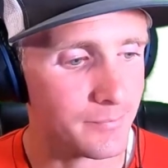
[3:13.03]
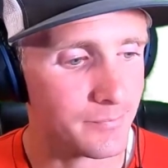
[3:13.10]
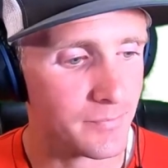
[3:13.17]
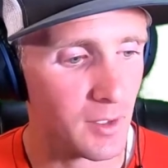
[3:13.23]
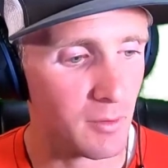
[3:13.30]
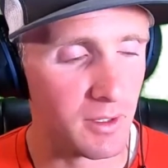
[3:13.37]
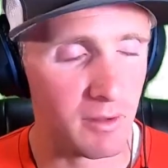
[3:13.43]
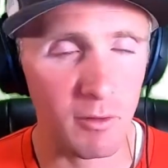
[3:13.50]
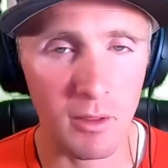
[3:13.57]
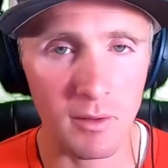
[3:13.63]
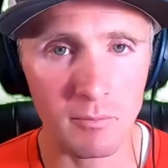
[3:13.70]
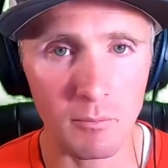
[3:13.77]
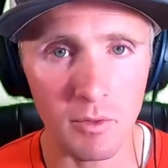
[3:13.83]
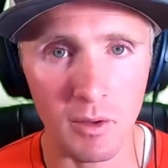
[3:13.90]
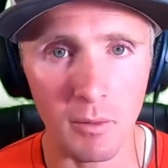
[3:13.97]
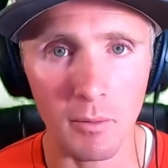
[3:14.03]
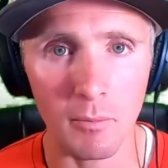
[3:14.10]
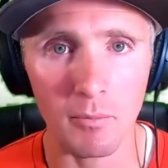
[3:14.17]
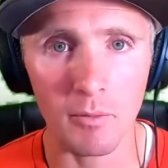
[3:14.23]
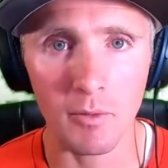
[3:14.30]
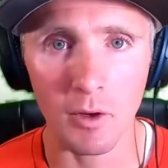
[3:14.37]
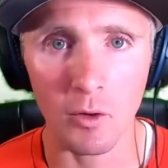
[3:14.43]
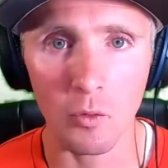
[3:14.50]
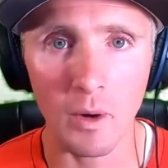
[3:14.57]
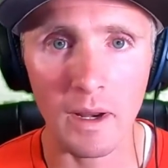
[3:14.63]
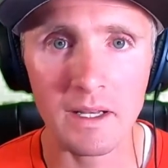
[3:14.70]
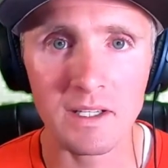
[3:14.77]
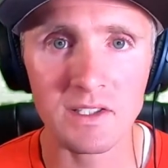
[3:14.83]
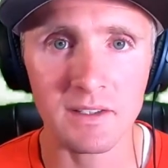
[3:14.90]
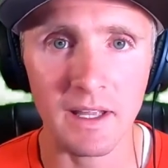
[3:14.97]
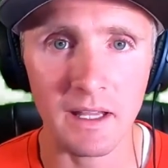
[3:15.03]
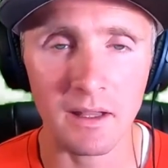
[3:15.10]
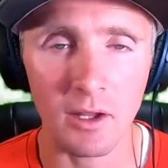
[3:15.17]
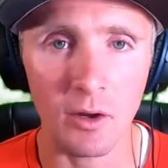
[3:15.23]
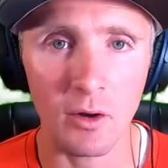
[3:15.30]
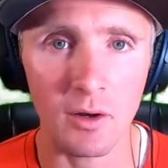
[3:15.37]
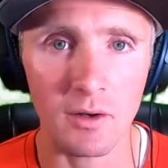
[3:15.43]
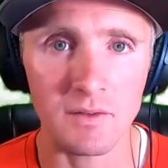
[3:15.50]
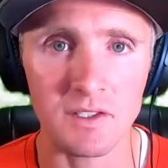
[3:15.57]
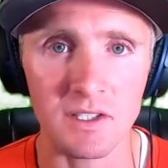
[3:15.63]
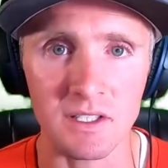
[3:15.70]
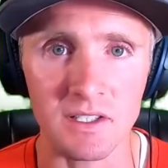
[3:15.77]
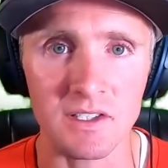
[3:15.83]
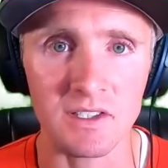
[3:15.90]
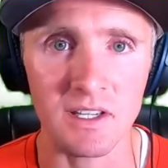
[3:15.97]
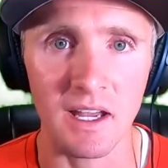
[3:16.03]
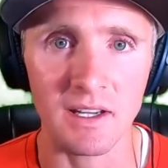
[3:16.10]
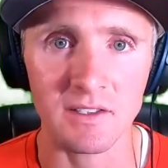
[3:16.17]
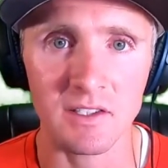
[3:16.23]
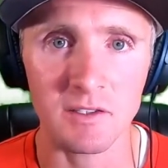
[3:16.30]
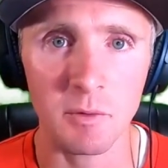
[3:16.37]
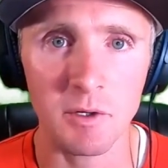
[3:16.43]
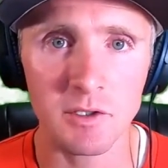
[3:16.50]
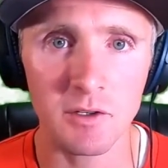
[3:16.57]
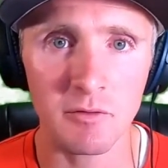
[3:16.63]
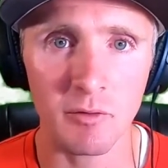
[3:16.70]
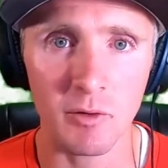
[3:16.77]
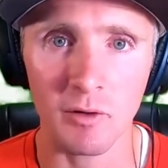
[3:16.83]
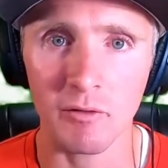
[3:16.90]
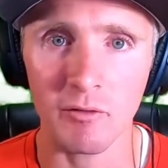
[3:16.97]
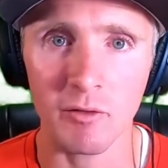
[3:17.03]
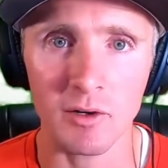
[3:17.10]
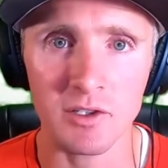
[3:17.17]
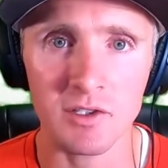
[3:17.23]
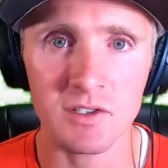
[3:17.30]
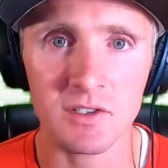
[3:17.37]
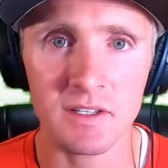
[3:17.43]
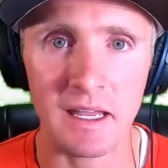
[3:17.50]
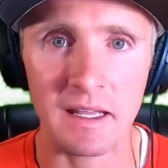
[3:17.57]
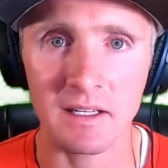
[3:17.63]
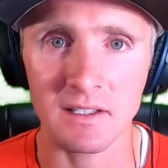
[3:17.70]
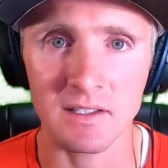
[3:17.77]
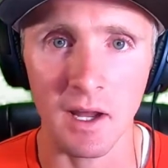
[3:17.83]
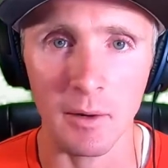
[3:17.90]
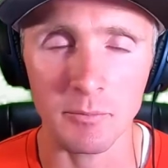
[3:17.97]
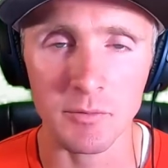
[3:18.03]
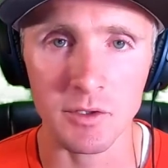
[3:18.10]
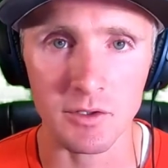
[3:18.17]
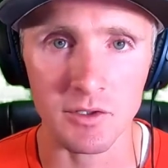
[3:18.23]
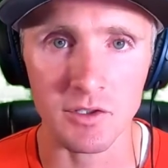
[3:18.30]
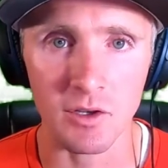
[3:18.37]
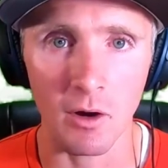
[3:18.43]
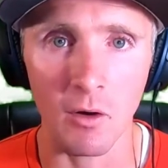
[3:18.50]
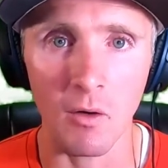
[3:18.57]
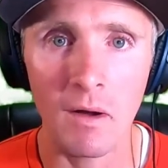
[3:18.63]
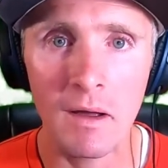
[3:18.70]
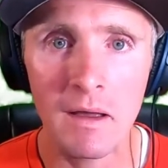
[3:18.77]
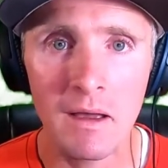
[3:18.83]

Give you the greatest likelihood of success, especially for your first 10 attempts or so.